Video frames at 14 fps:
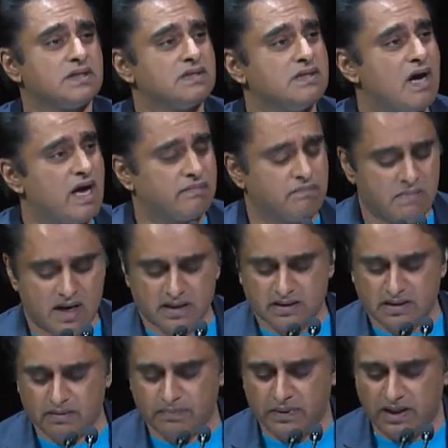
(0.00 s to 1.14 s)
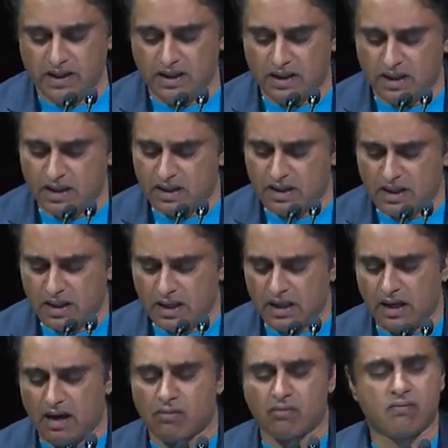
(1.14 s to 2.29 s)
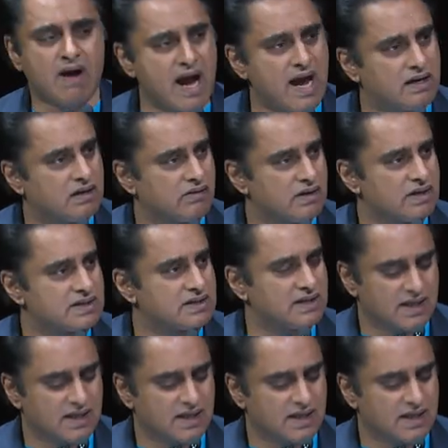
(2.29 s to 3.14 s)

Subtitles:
is not meant to be a rancorous